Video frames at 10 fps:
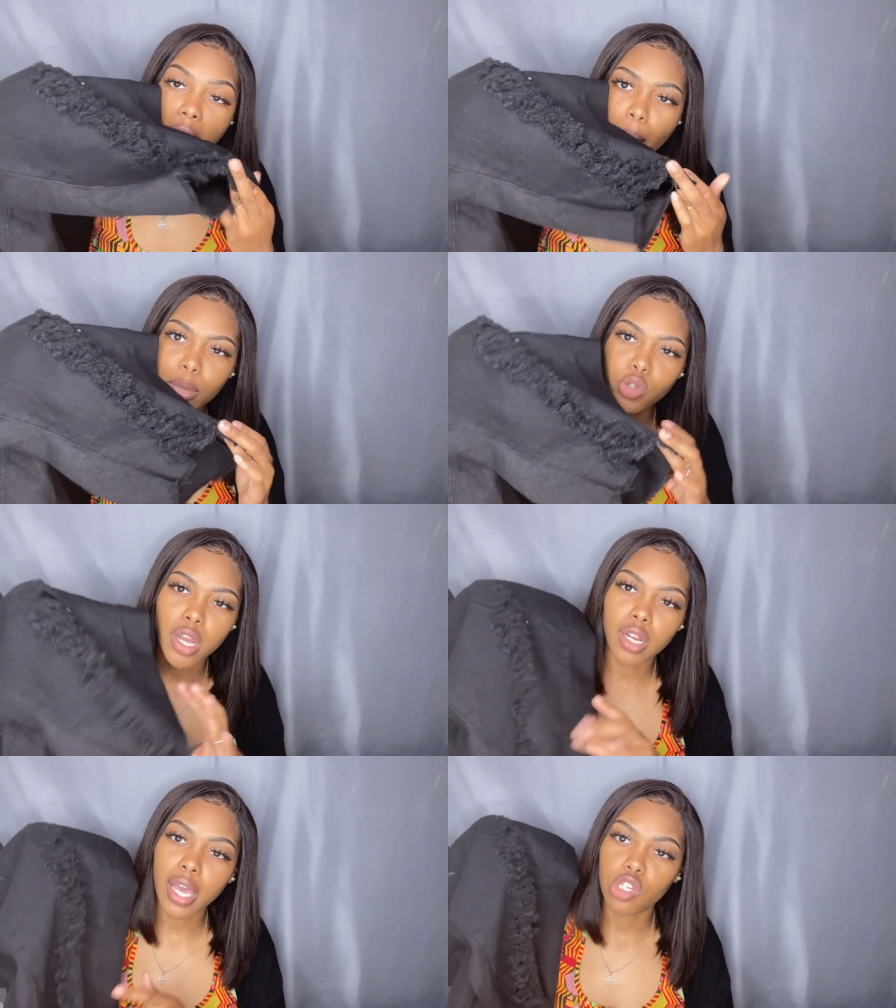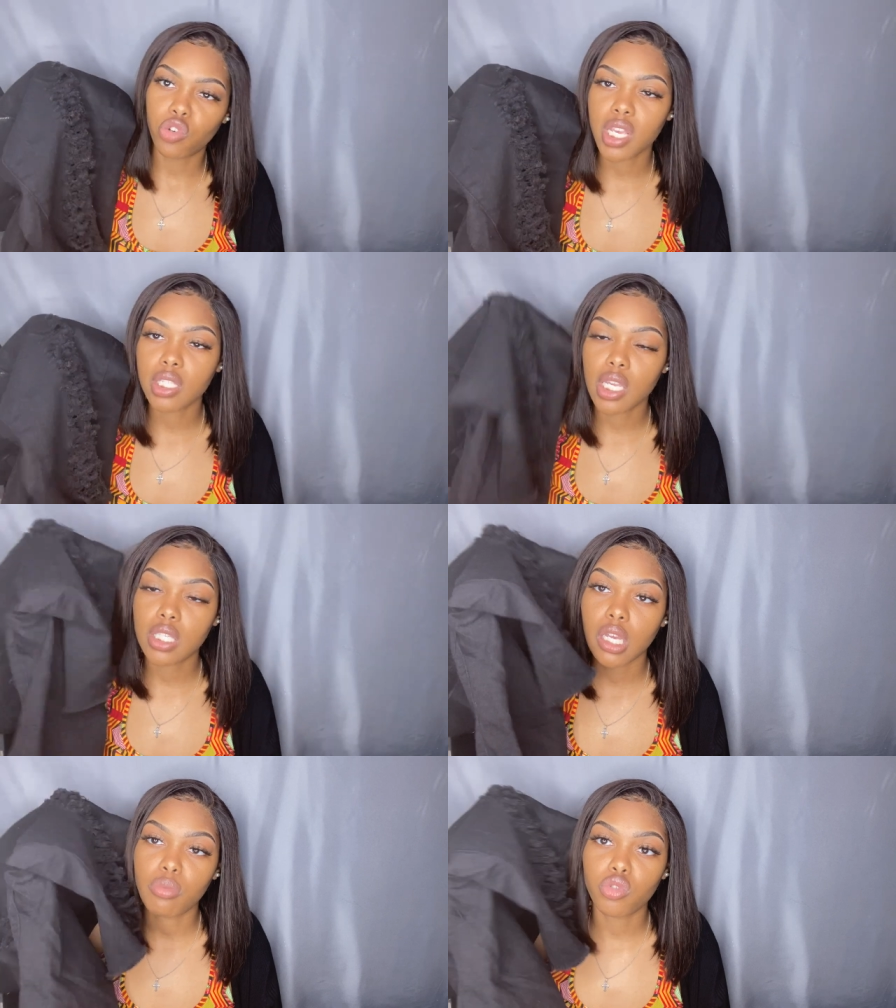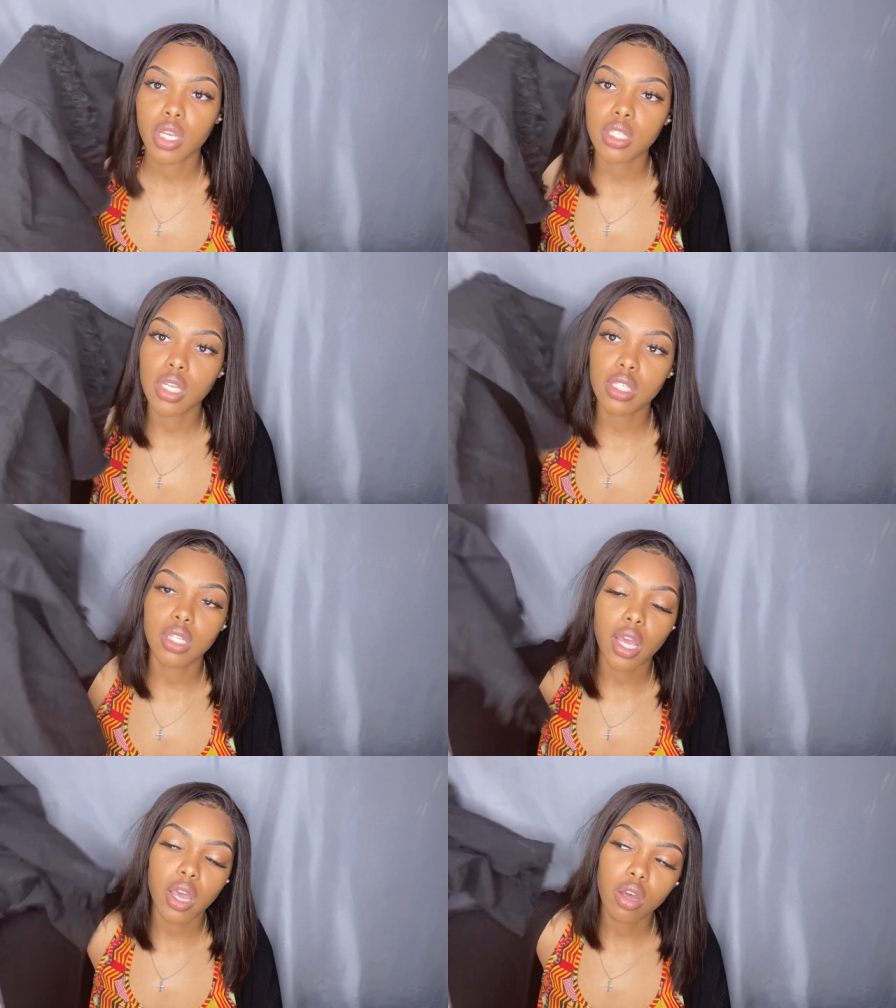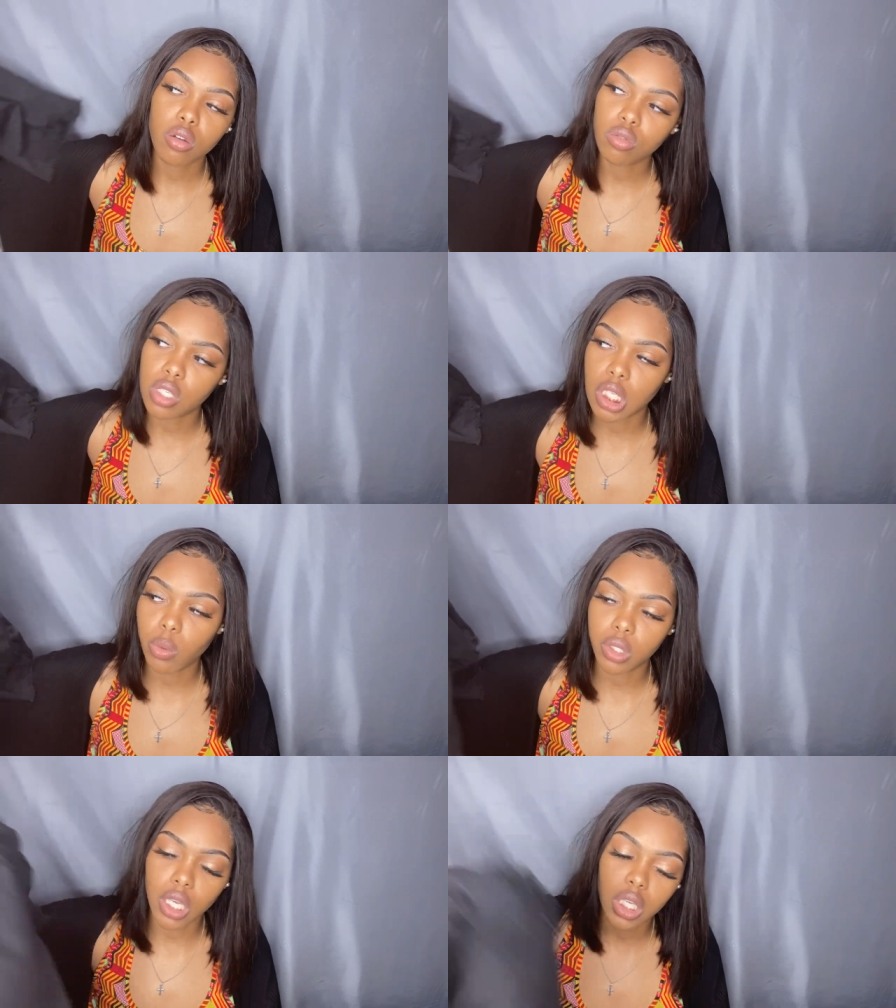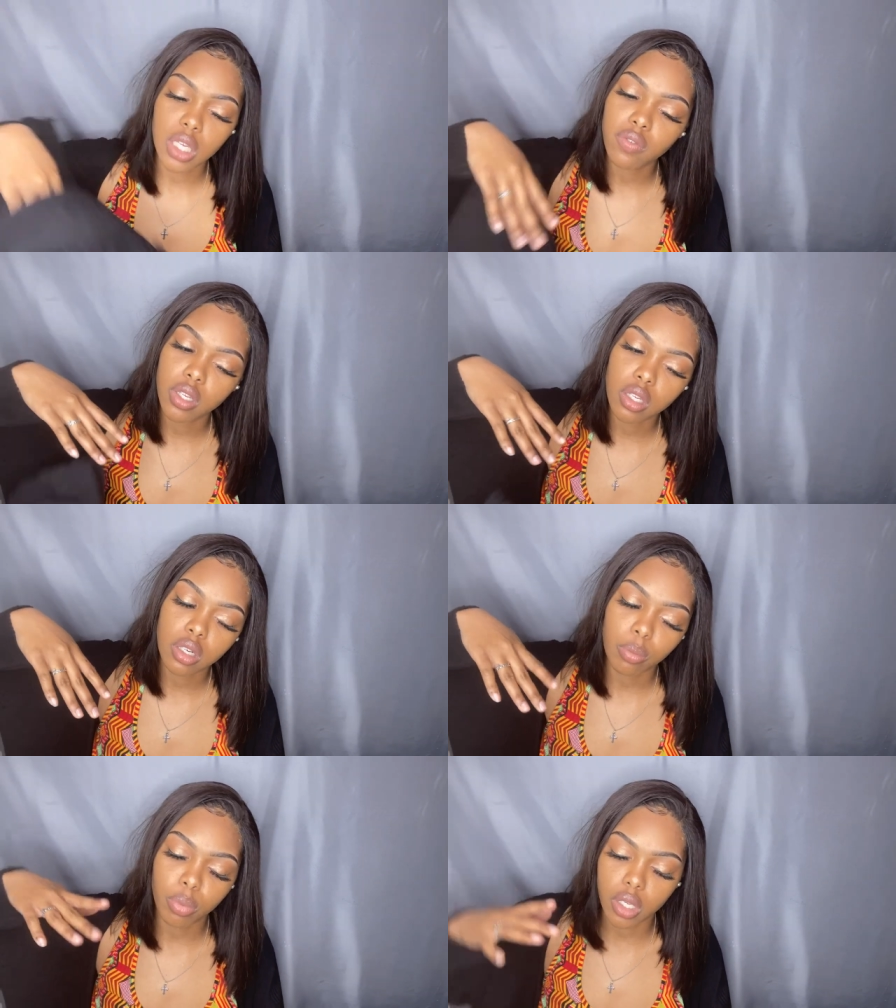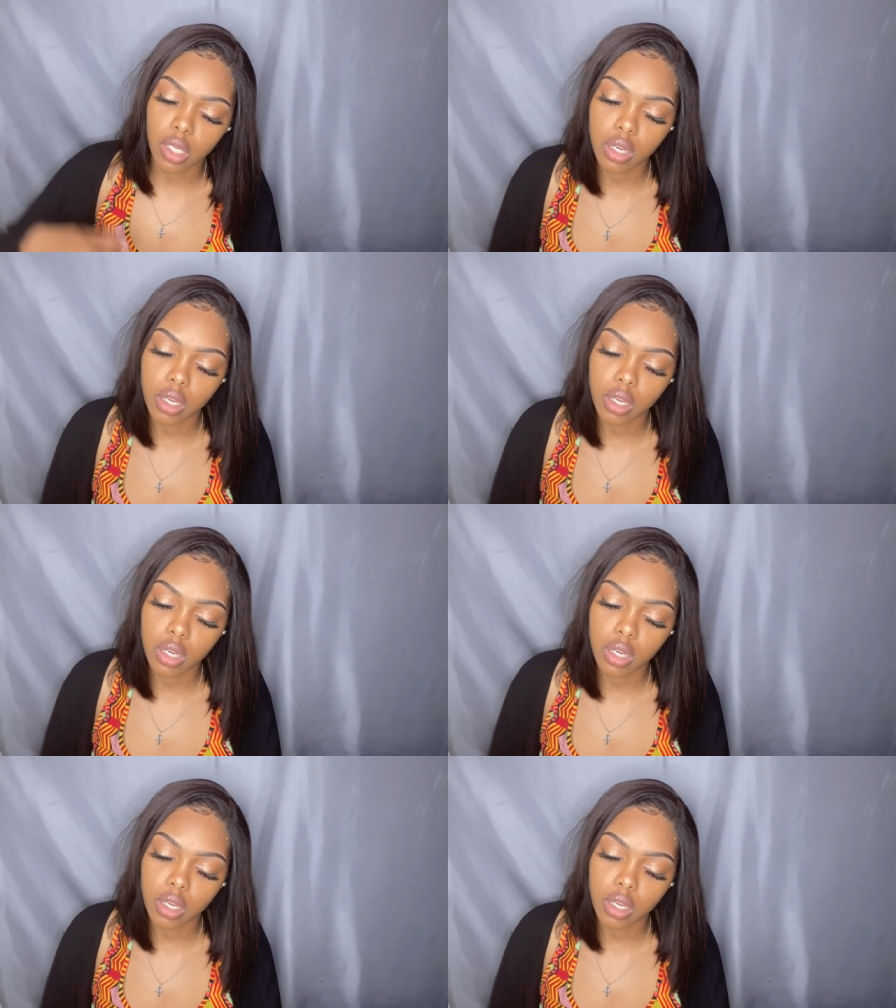i'm gonna try to like dress these up dress these down to see what they're giving but